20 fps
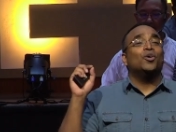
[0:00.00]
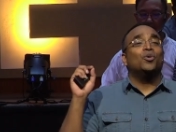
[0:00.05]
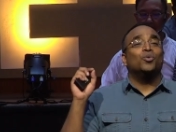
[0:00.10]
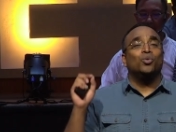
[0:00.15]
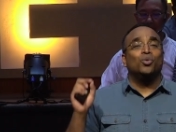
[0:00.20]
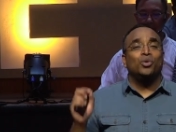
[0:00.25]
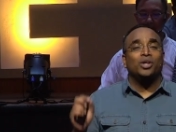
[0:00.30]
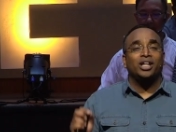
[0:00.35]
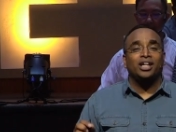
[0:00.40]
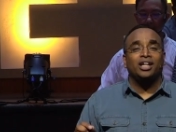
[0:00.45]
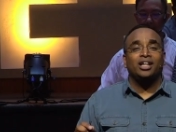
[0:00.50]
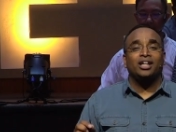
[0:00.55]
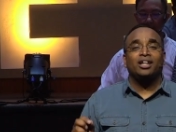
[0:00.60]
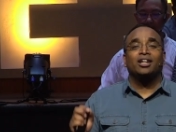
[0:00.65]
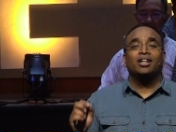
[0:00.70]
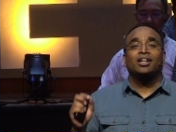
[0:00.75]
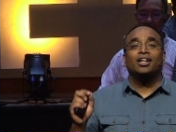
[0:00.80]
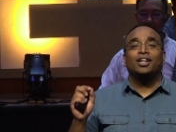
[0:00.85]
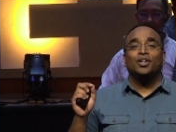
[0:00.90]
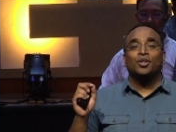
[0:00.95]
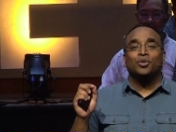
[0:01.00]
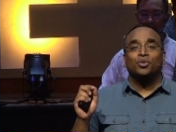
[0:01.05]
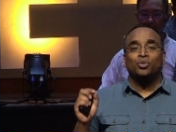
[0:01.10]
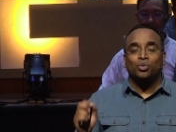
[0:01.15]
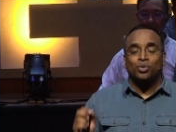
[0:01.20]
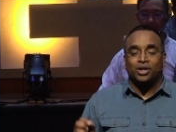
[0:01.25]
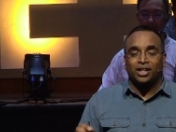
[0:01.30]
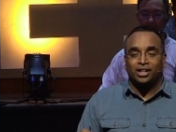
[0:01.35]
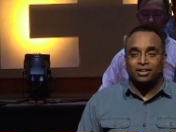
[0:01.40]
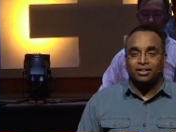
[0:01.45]
we
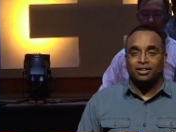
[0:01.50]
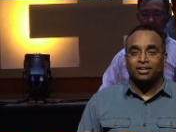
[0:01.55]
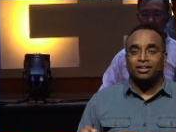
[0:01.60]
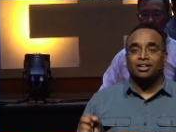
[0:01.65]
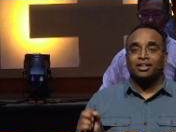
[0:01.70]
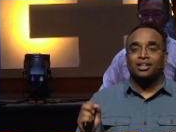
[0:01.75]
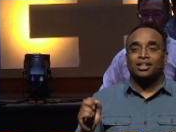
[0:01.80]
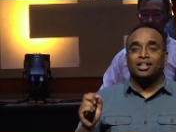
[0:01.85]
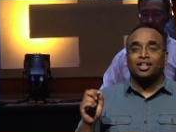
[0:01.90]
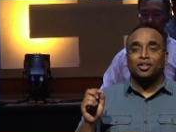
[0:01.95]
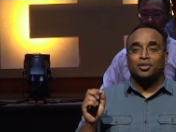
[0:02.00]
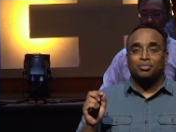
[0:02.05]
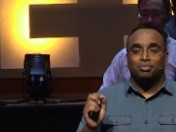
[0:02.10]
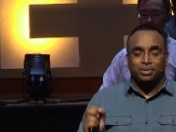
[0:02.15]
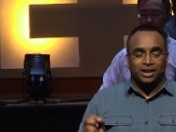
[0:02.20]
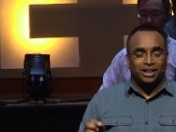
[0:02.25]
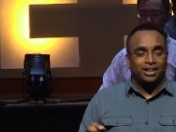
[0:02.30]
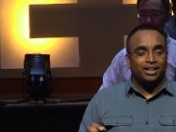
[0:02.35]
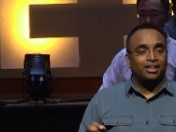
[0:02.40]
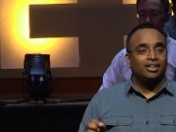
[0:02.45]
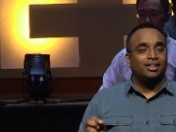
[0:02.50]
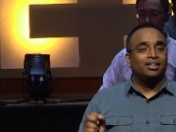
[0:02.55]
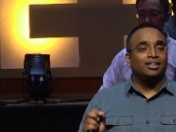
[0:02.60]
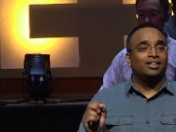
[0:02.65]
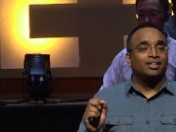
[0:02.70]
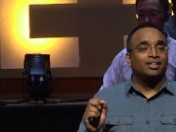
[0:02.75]
will be